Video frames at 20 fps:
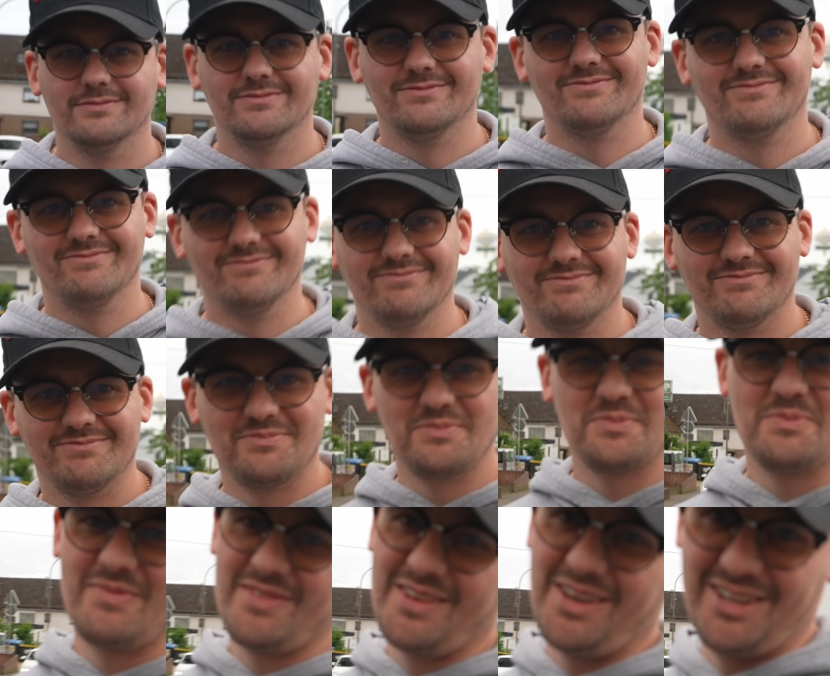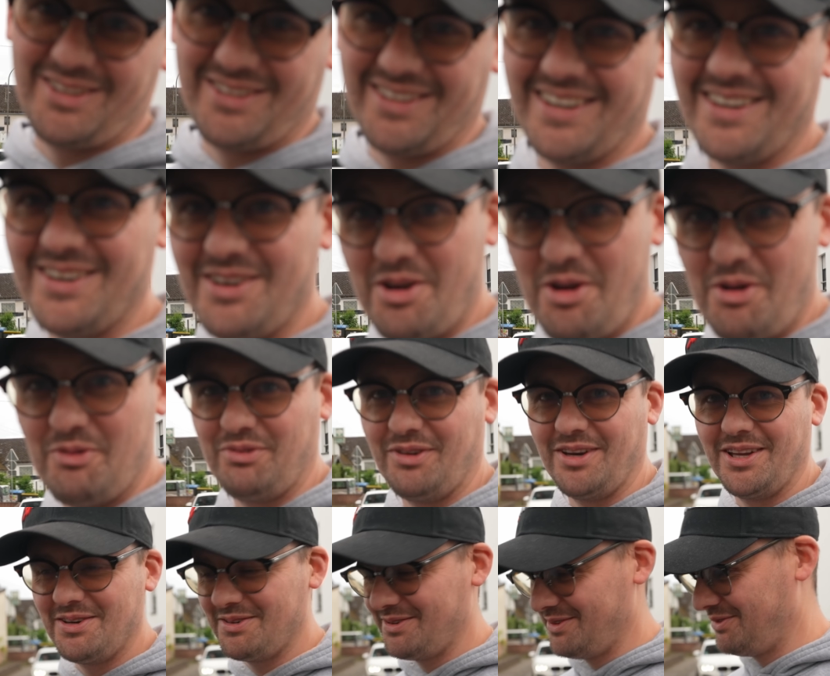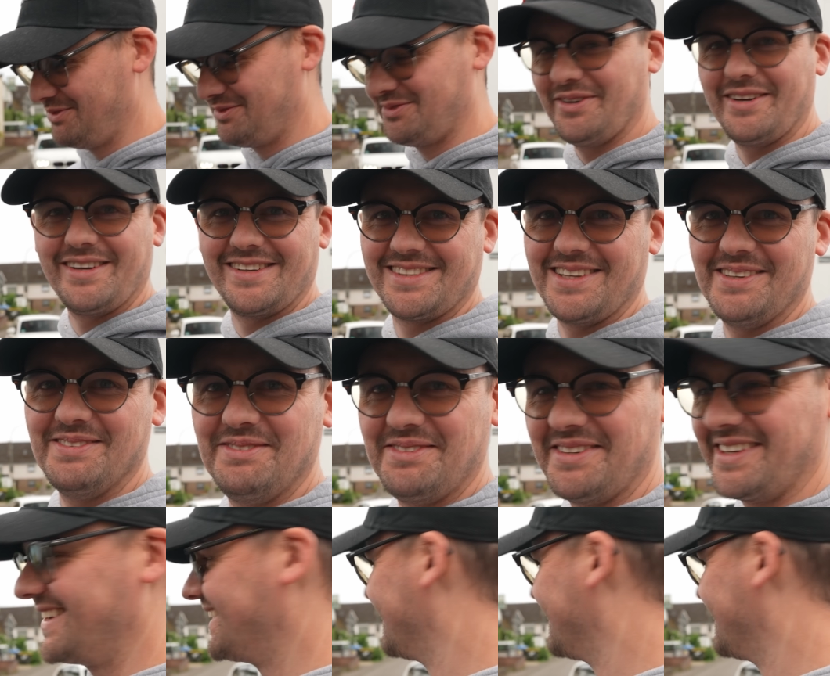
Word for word: What's happening? I don't know. Hopefully we'll fix something.